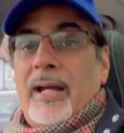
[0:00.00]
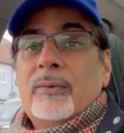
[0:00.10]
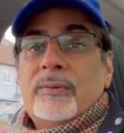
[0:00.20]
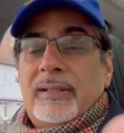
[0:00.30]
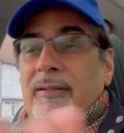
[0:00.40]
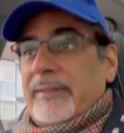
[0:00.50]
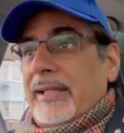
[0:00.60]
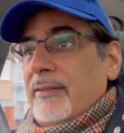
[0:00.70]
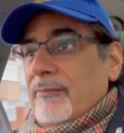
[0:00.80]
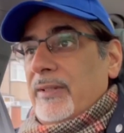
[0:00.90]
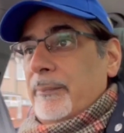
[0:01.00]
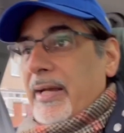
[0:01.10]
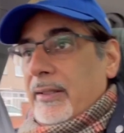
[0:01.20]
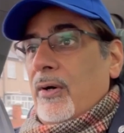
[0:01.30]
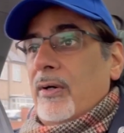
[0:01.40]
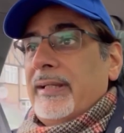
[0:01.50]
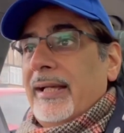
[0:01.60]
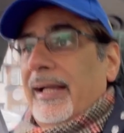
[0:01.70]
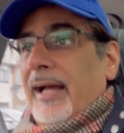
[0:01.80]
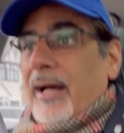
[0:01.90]
I'd also love to get your feedback on
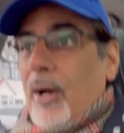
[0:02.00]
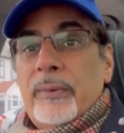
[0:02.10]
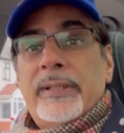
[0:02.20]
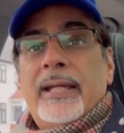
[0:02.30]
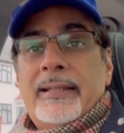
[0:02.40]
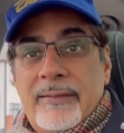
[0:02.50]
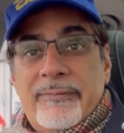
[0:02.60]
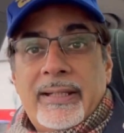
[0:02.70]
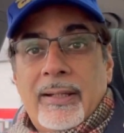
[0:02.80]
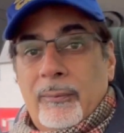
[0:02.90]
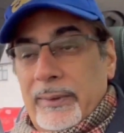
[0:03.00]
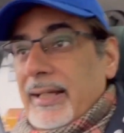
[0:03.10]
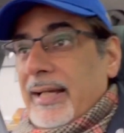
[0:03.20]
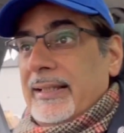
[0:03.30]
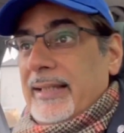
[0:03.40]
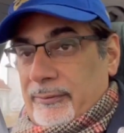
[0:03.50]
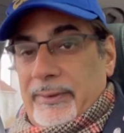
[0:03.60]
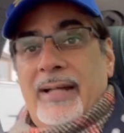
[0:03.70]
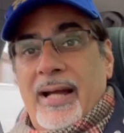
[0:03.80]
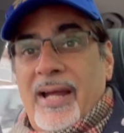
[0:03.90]
owning and living with an
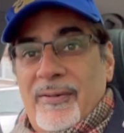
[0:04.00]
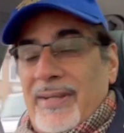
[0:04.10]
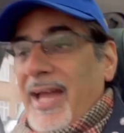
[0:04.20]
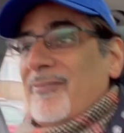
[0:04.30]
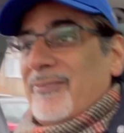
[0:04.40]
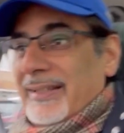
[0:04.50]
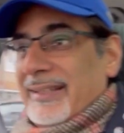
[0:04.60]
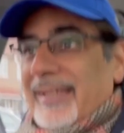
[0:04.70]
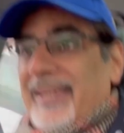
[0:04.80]
electric car if you have one.